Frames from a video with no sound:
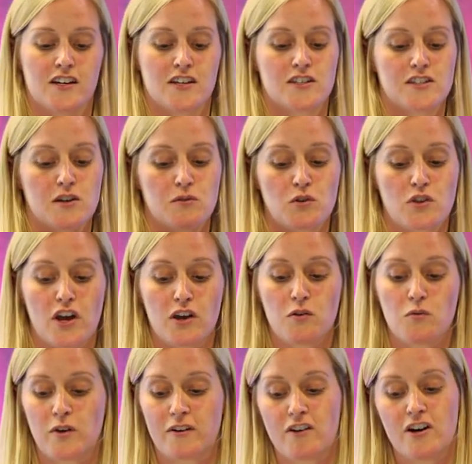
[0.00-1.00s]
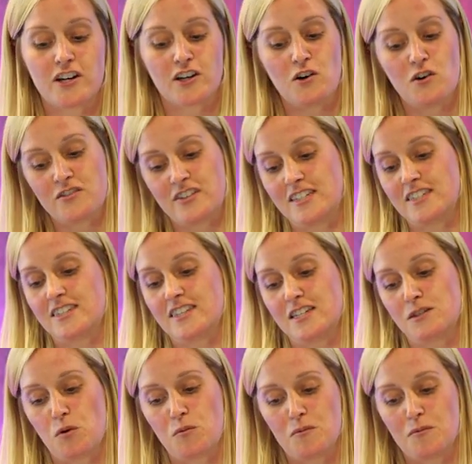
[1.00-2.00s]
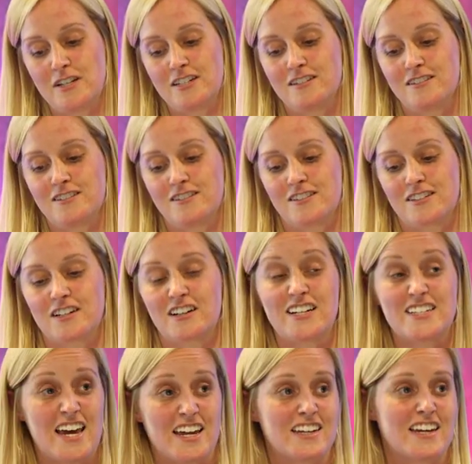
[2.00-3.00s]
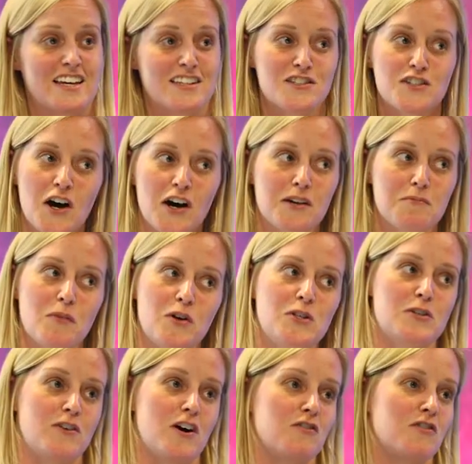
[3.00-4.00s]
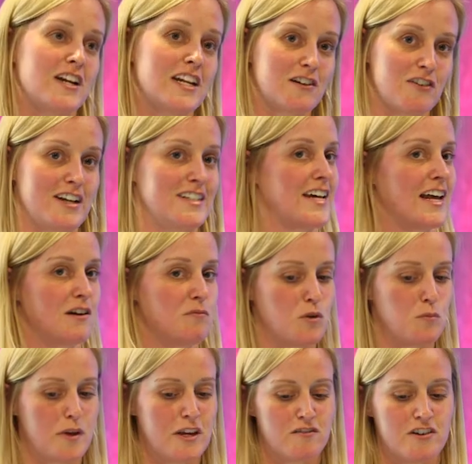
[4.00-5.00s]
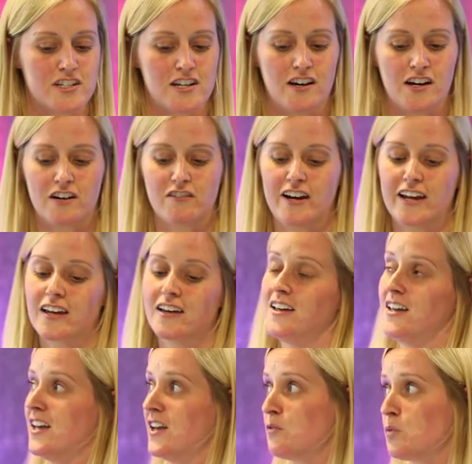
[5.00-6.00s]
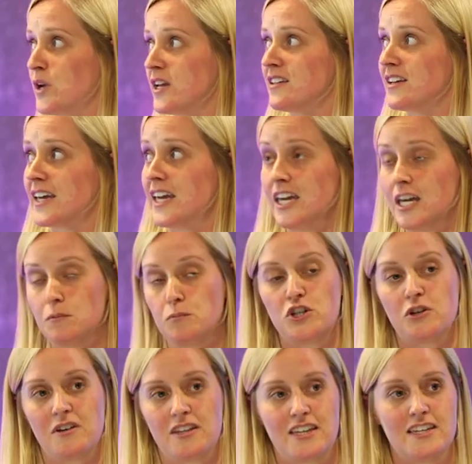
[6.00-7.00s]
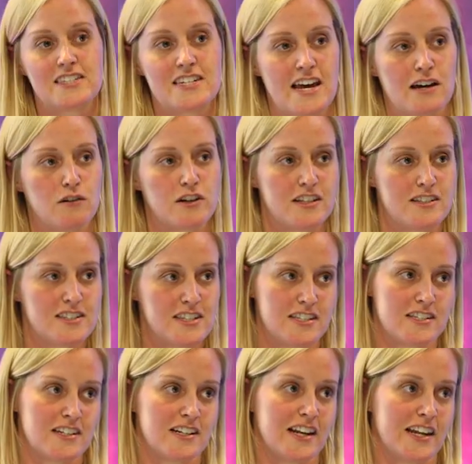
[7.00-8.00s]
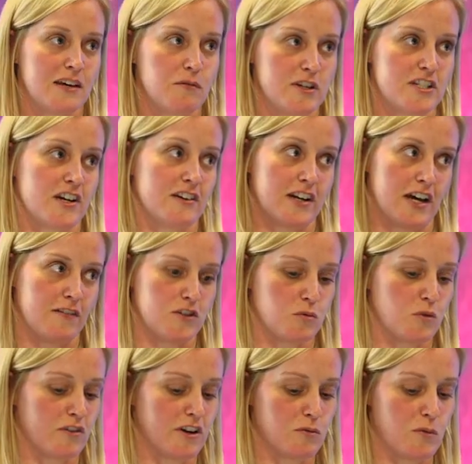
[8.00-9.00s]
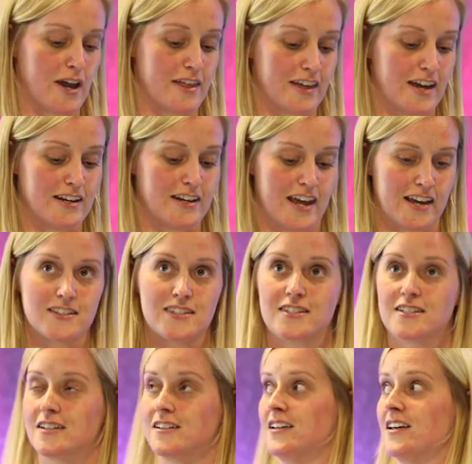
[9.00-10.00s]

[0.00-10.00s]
So although we've kind of got this problem in kind of 10 years' time, most of our really great talent will be retiring. If we can keep doing this now consistently, we don't have to worry where that next